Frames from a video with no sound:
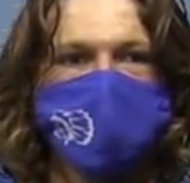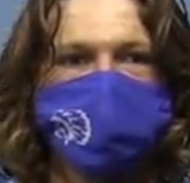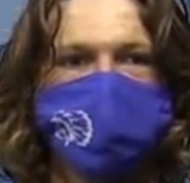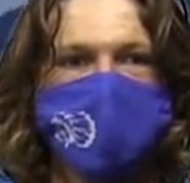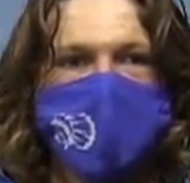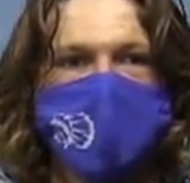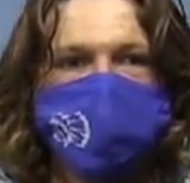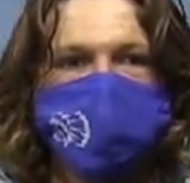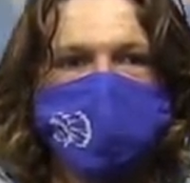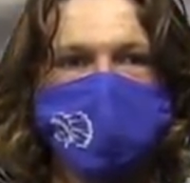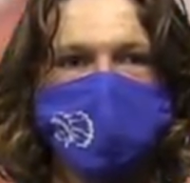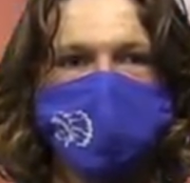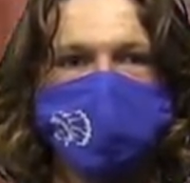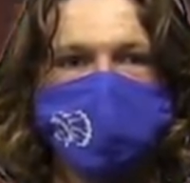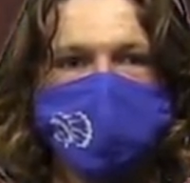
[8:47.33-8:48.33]
a three game
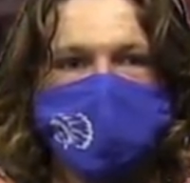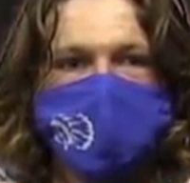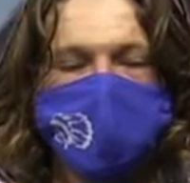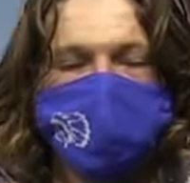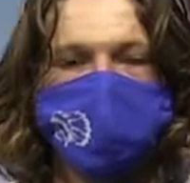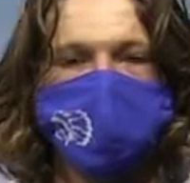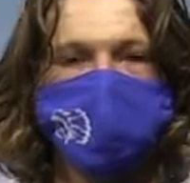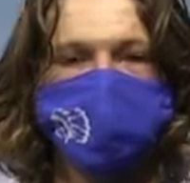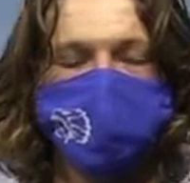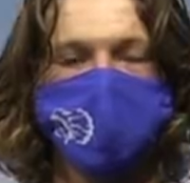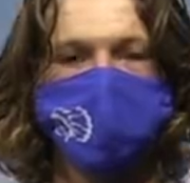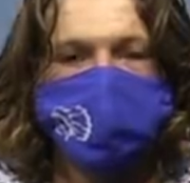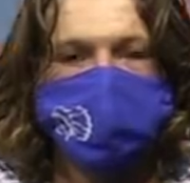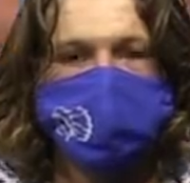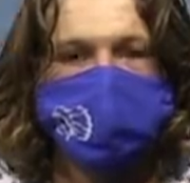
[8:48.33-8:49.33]
series looking for the
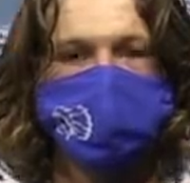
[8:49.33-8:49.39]
sweep.